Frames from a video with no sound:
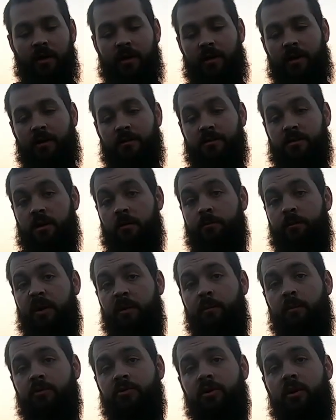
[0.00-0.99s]
Now, some
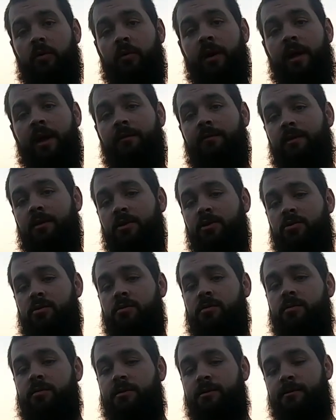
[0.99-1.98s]
people don't have
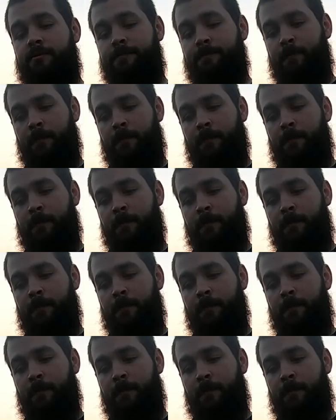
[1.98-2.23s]
issues.